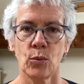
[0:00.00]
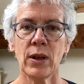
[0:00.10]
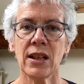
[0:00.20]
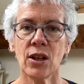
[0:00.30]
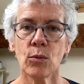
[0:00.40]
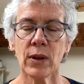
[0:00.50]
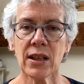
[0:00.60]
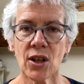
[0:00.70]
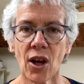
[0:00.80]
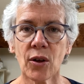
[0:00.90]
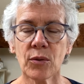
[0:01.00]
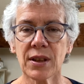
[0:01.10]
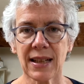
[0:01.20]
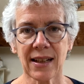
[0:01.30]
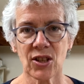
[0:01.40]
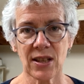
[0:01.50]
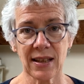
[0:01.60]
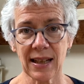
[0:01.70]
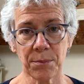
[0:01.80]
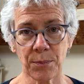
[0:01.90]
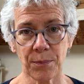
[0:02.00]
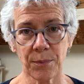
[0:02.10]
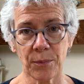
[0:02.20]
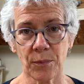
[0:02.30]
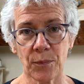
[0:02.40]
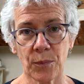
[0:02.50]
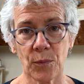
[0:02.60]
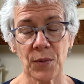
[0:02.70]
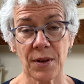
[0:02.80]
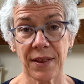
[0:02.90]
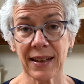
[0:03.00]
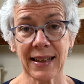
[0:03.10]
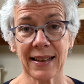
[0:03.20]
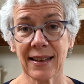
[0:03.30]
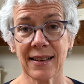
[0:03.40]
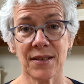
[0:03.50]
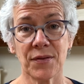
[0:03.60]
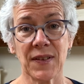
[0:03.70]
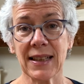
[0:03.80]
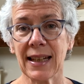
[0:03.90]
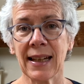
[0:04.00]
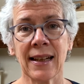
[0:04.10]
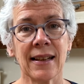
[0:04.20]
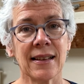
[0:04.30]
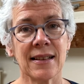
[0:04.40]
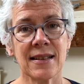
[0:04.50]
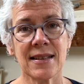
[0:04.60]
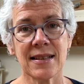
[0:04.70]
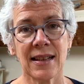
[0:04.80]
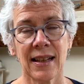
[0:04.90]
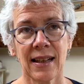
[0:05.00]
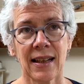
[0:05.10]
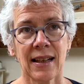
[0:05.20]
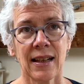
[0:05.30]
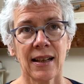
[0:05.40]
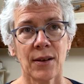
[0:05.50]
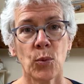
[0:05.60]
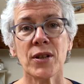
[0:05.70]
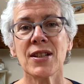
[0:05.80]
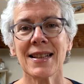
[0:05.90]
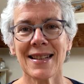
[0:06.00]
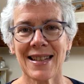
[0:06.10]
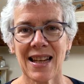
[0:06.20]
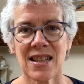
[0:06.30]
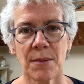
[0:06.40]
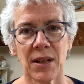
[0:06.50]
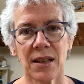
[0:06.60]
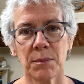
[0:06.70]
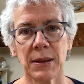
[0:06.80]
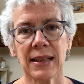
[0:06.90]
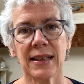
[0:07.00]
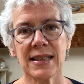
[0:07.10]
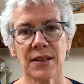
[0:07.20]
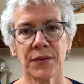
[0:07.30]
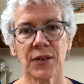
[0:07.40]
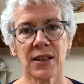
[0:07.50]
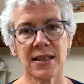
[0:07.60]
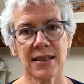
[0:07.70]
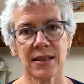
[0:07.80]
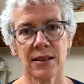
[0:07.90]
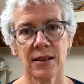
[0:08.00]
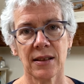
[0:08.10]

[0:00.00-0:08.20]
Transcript: We know that actually they're thinking and feeling and wanting to say something completely different.